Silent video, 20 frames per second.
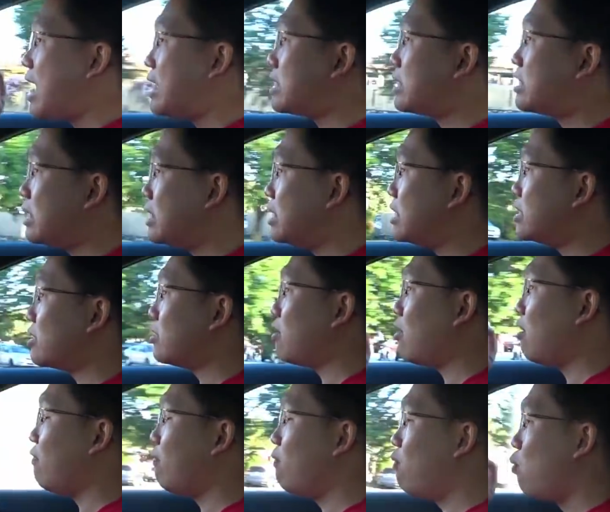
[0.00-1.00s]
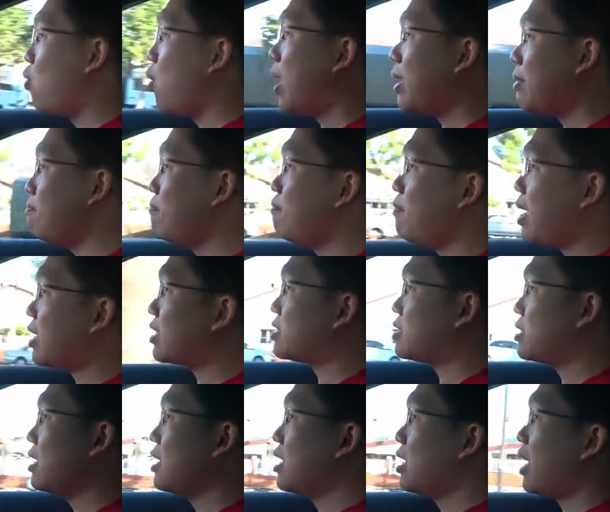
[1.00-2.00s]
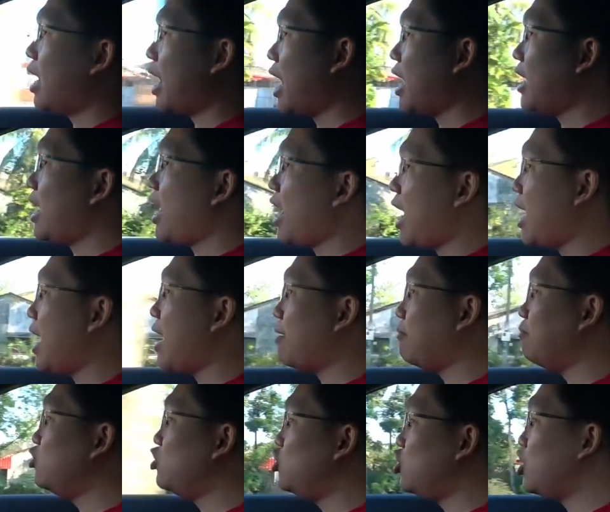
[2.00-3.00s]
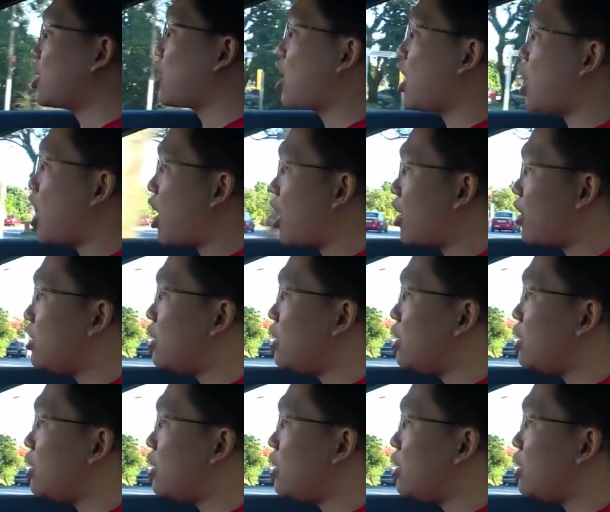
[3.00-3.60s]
essence of what makes an AMG car